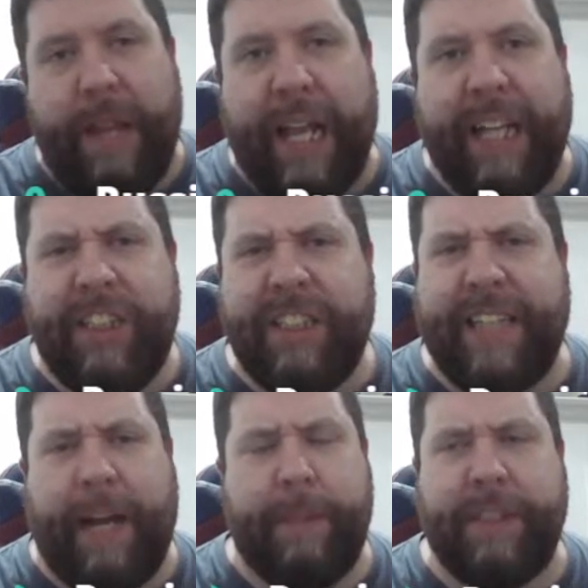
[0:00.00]
it just
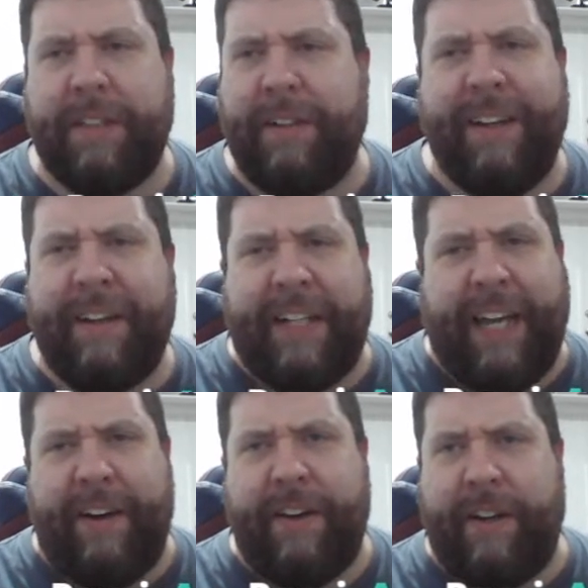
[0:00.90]
happens. I don't
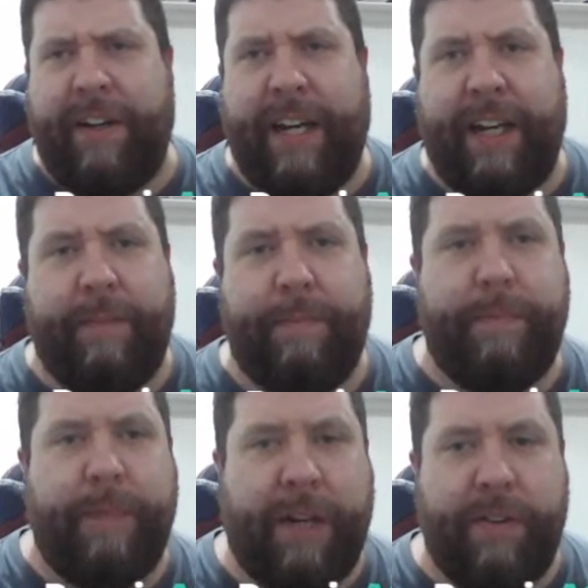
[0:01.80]
care. I don't need
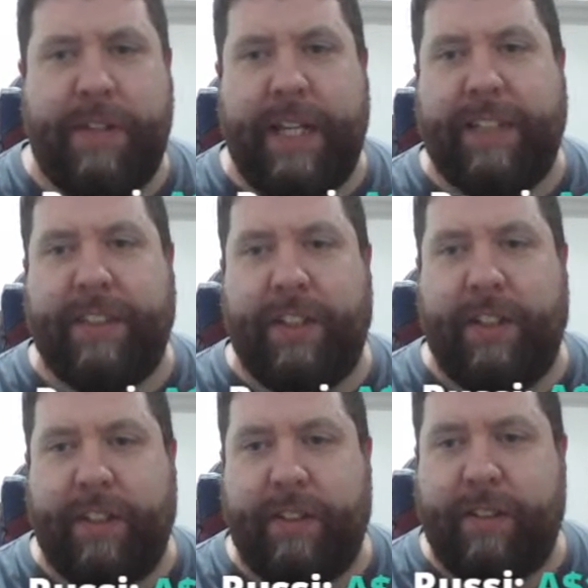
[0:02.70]

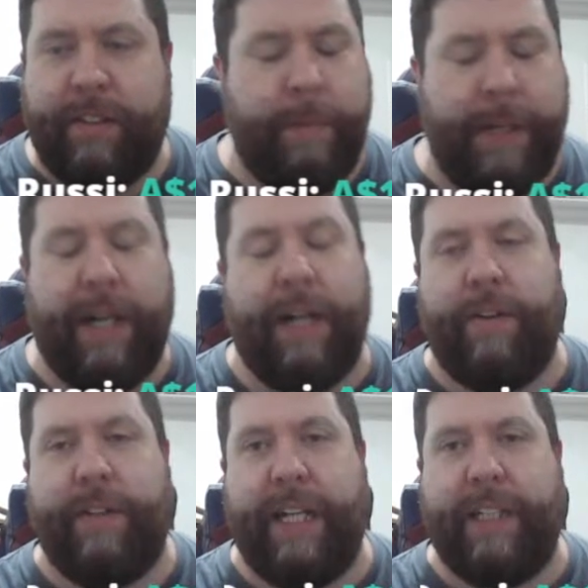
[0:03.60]

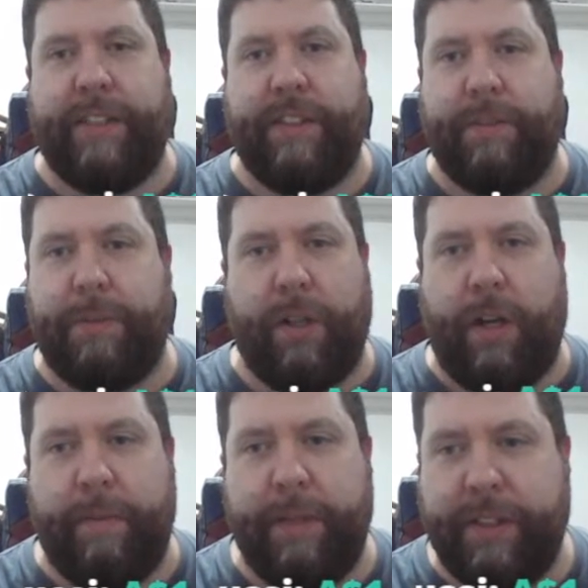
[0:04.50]
$100,000
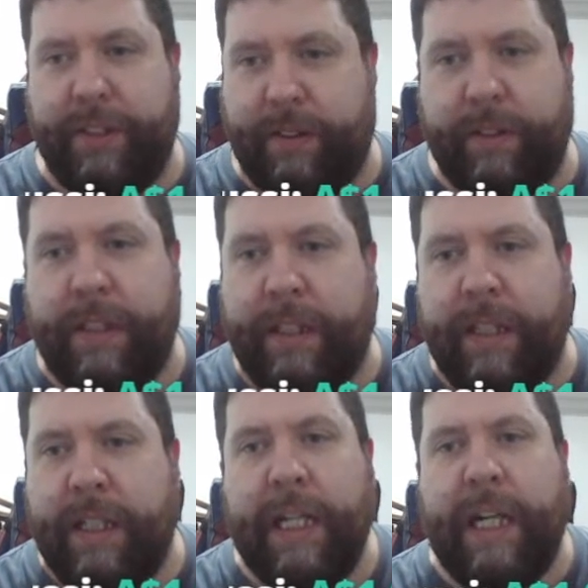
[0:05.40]
subscribers or
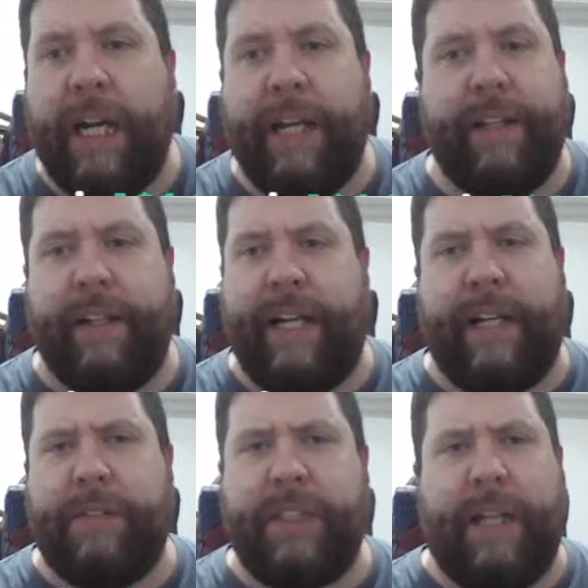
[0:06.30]
anything like that.
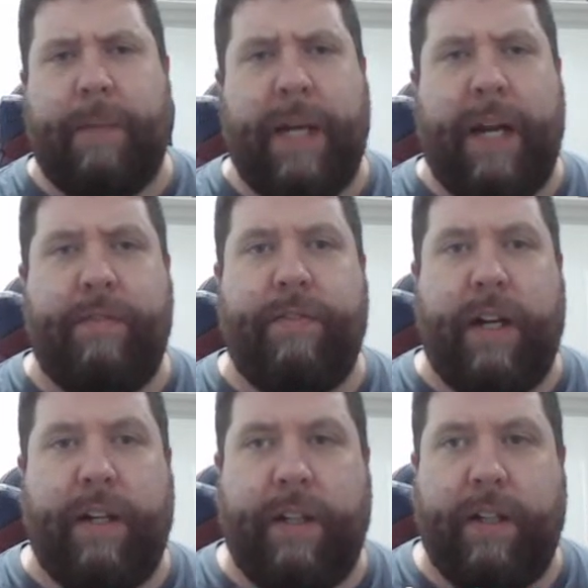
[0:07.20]
I'm just happy to have
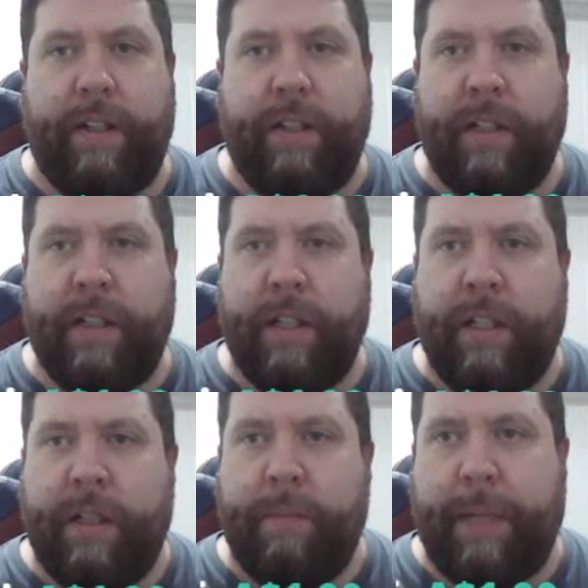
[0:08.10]
fun and
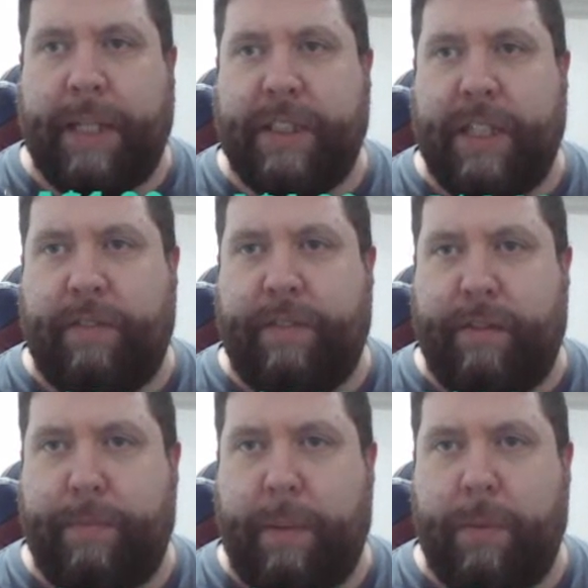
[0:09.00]
make stuff, and
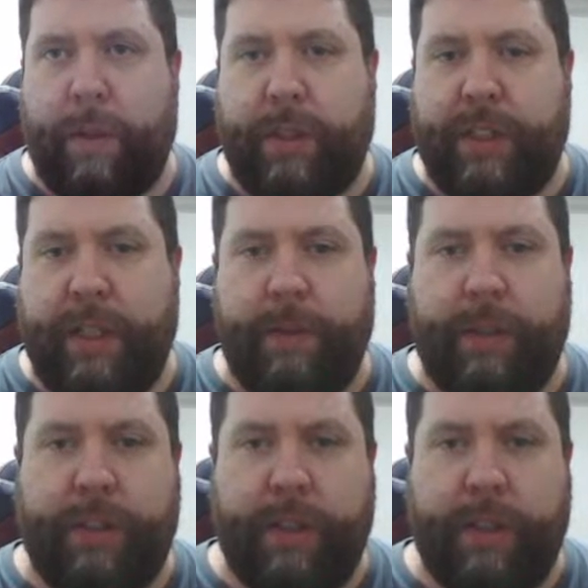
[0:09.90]
if people watch, they watch.